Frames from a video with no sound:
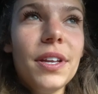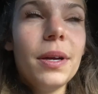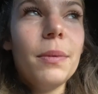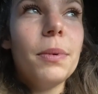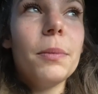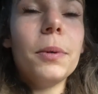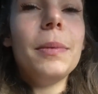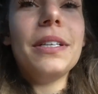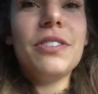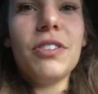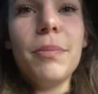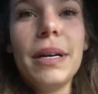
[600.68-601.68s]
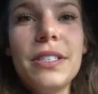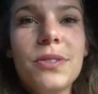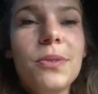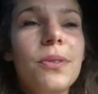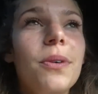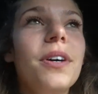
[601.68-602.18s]
the purple belts from my
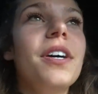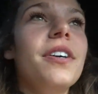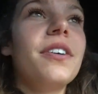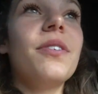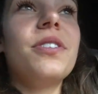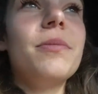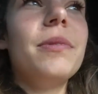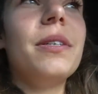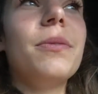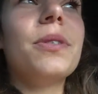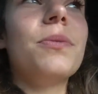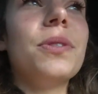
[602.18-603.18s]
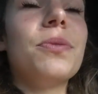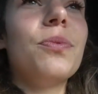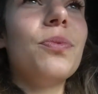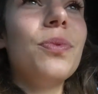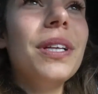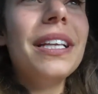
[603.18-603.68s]
school, coaching me, which was
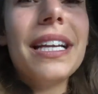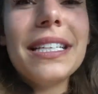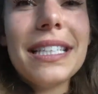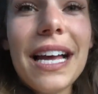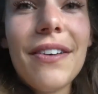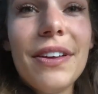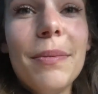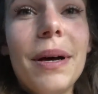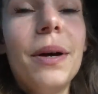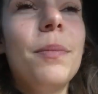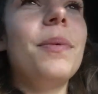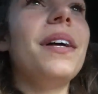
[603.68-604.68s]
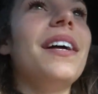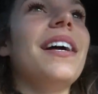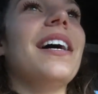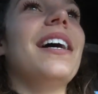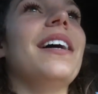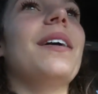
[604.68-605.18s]
really nice to have him help.
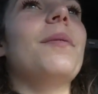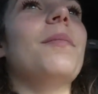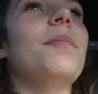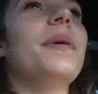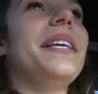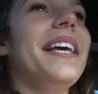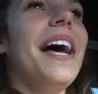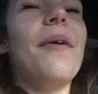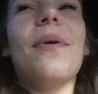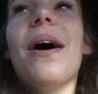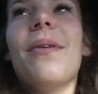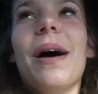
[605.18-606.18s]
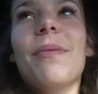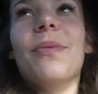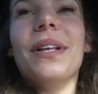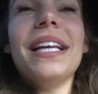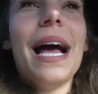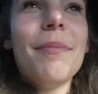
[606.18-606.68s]
But yeah, wow, I'm
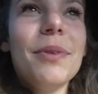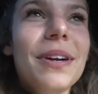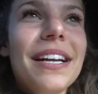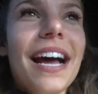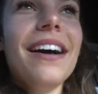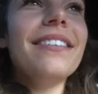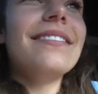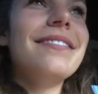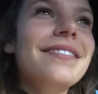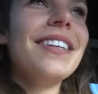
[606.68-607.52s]
really happy right now.